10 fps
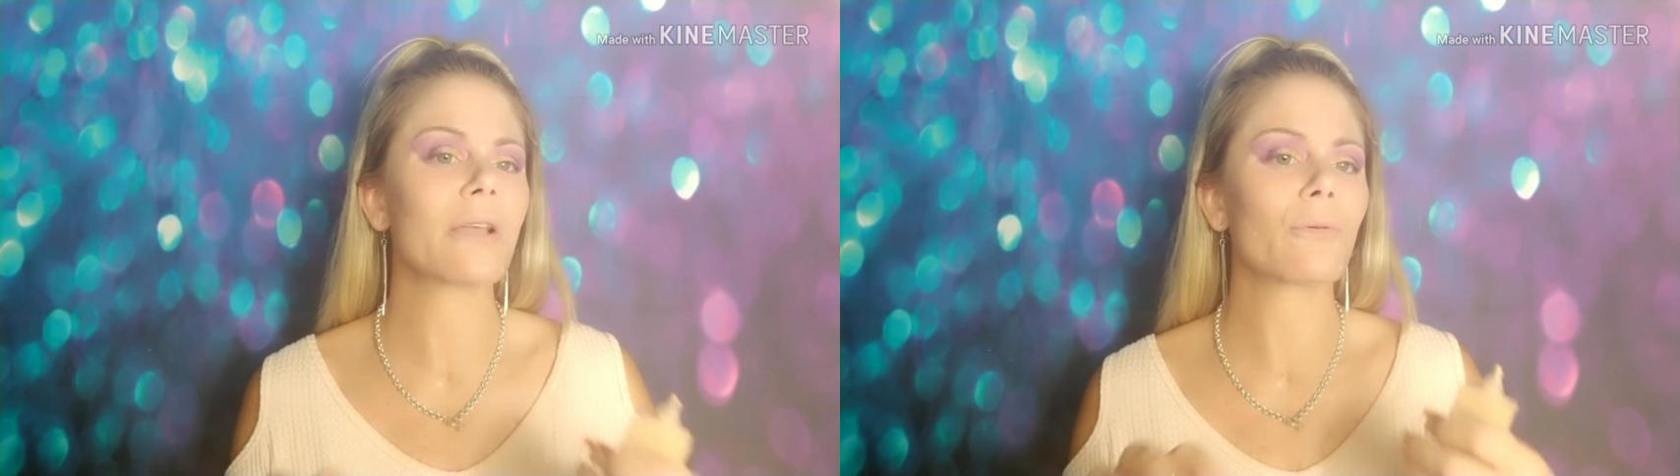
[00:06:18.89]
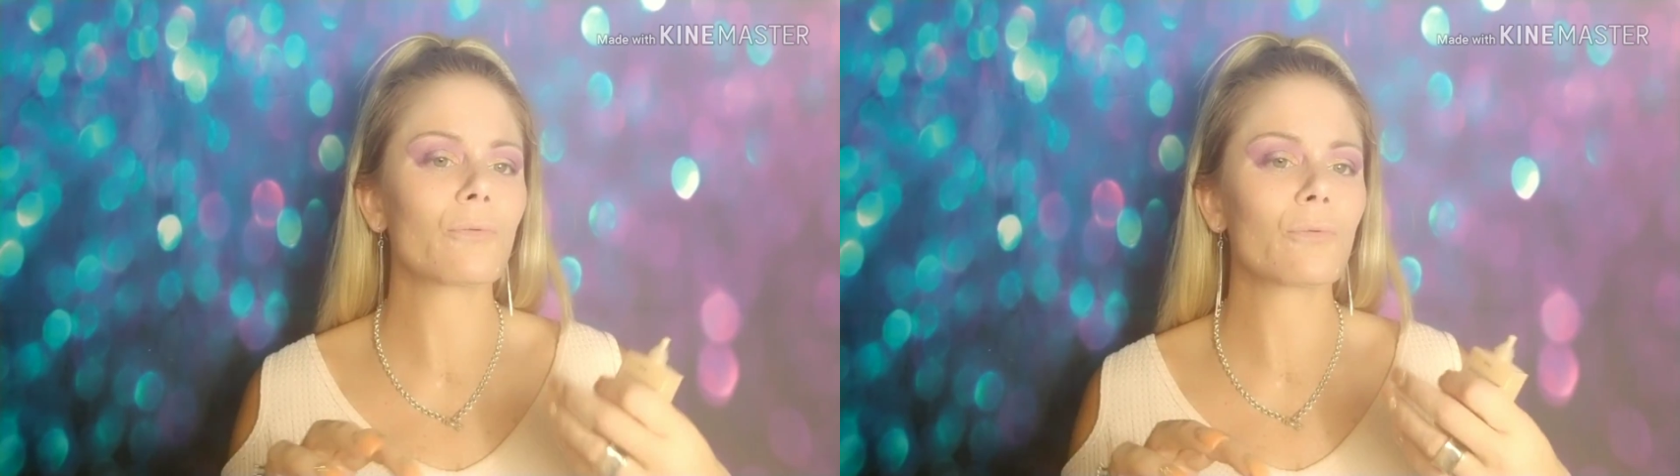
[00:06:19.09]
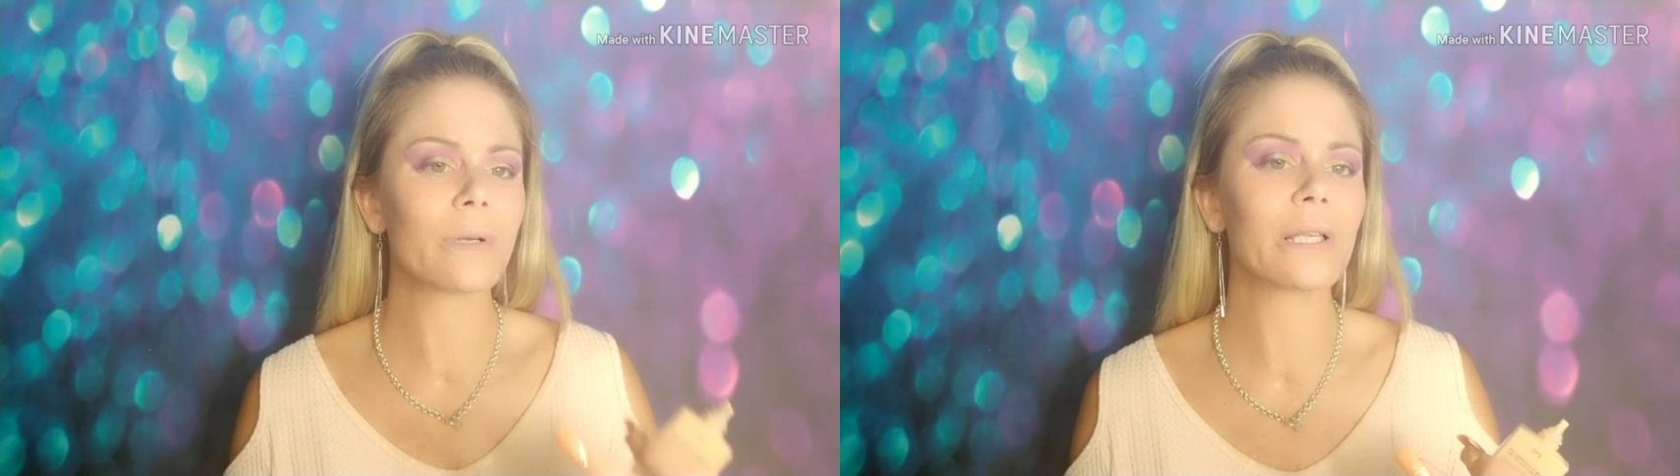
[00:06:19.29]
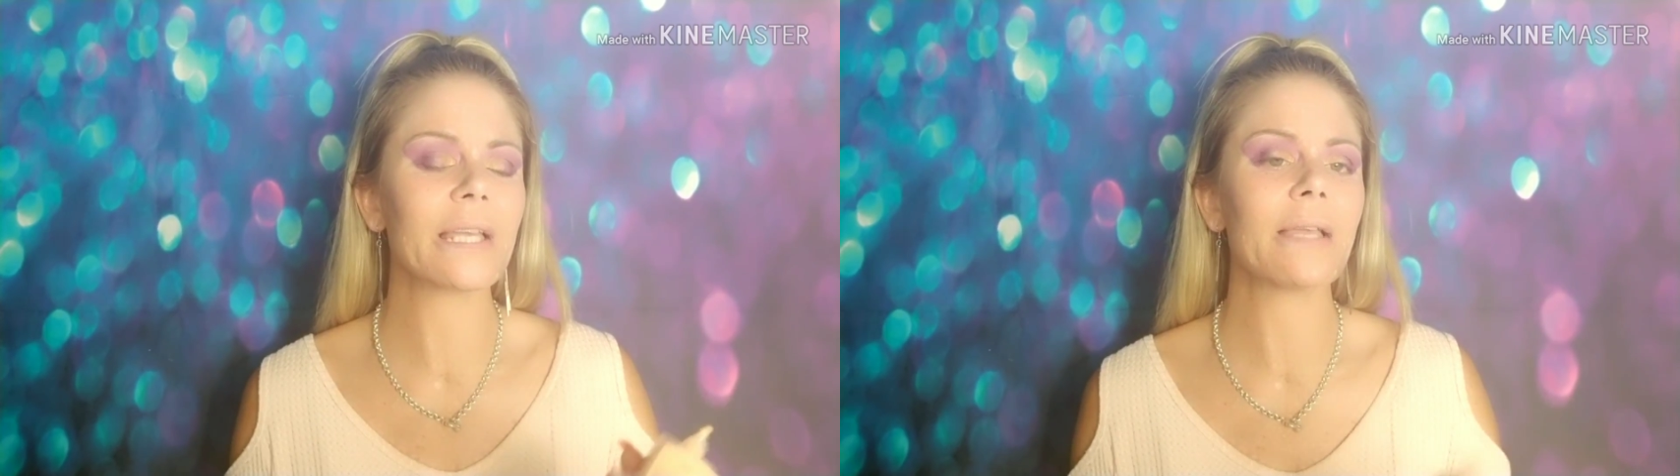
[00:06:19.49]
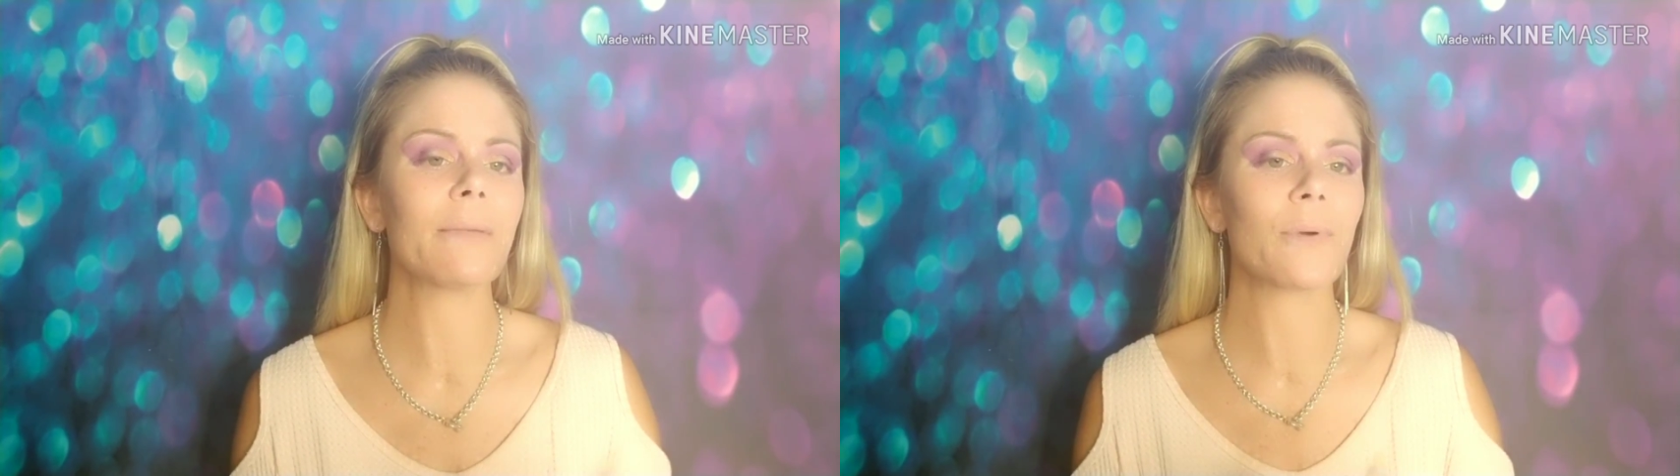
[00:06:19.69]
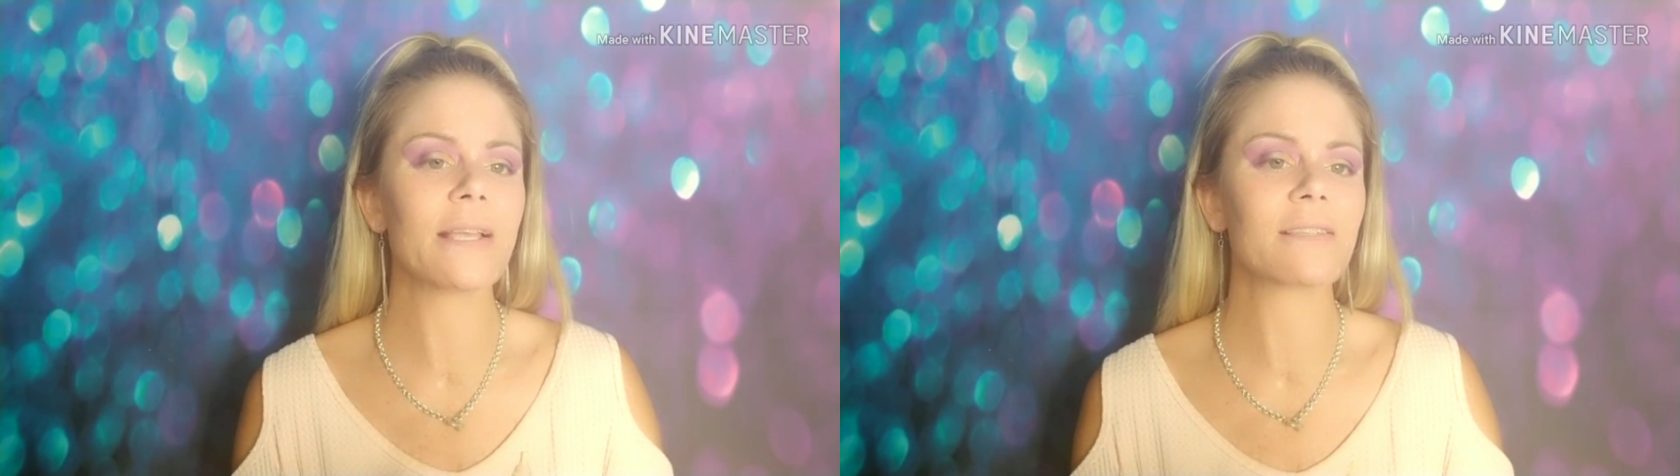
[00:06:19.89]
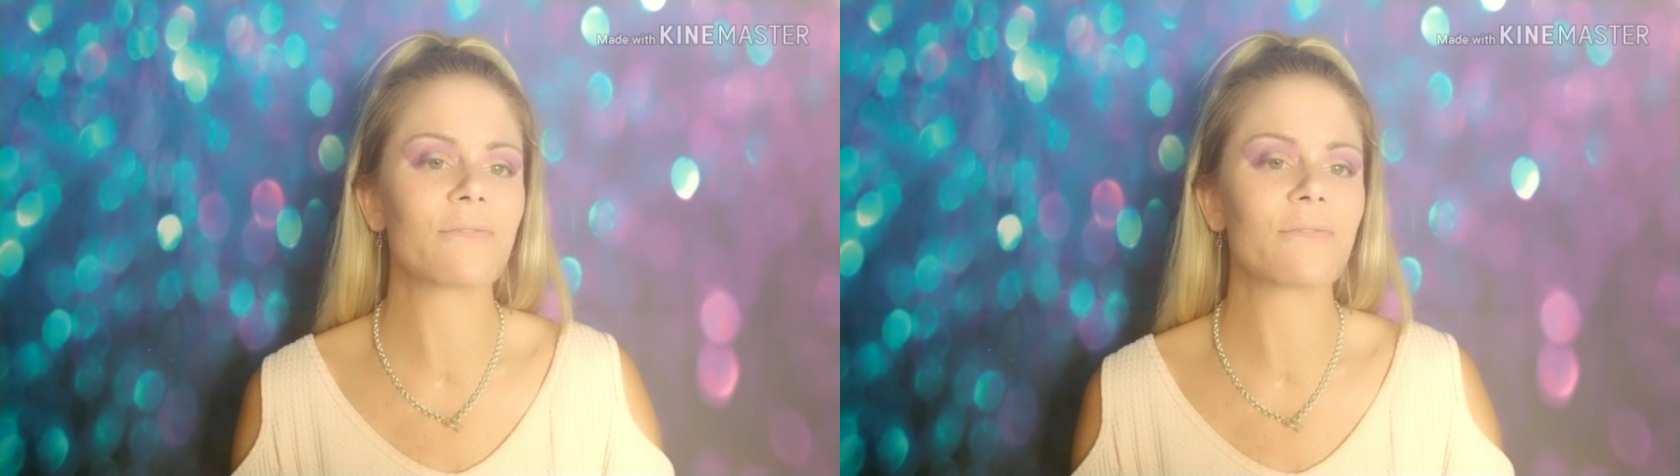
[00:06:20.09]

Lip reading: it really brings